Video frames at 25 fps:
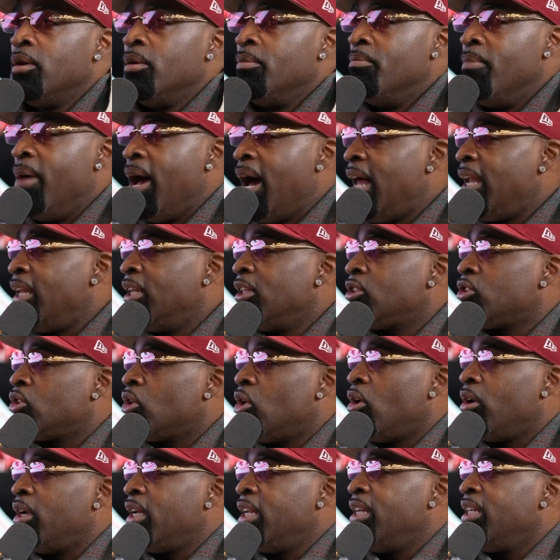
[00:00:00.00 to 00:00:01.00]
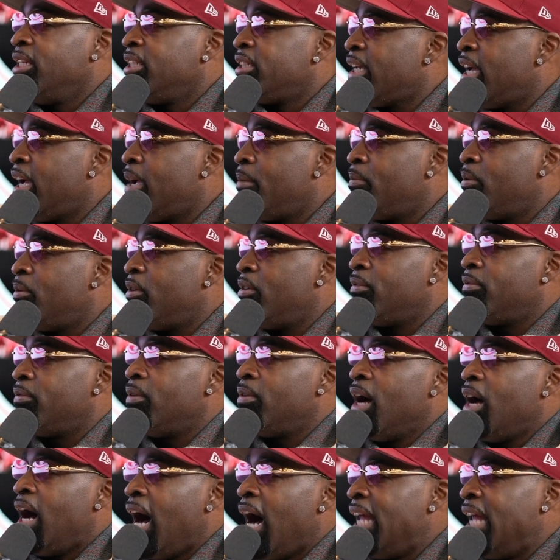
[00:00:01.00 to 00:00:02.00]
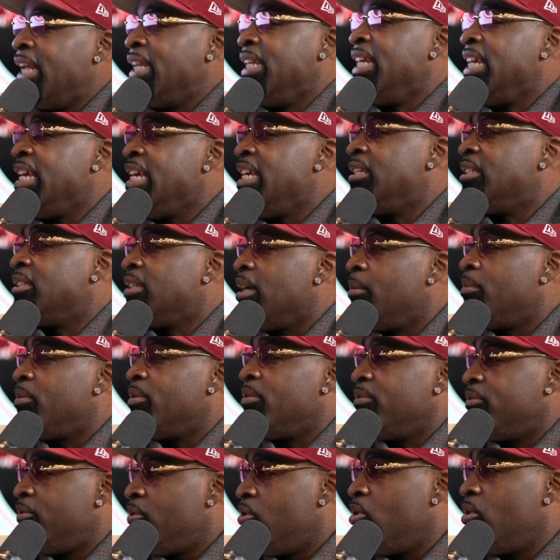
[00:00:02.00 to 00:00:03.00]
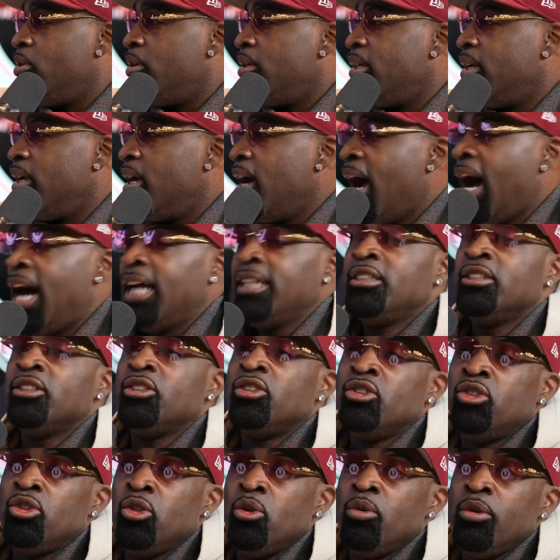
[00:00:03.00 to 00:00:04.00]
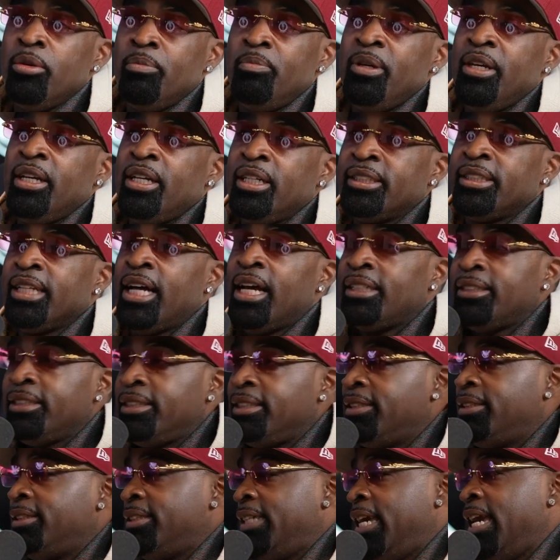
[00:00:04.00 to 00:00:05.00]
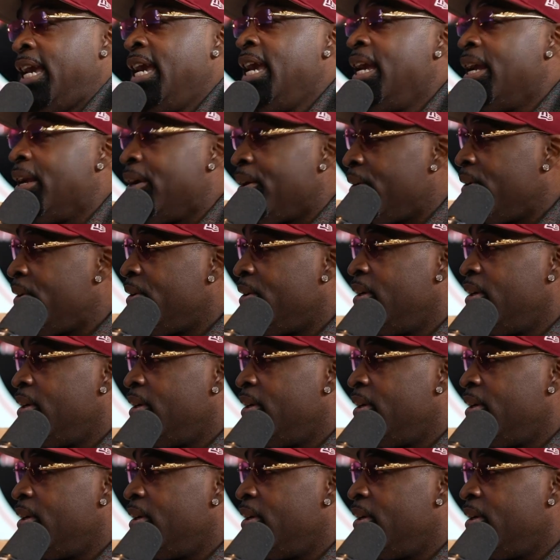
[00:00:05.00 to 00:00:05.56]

malice or any type of I need something for it. I just do it because I just care.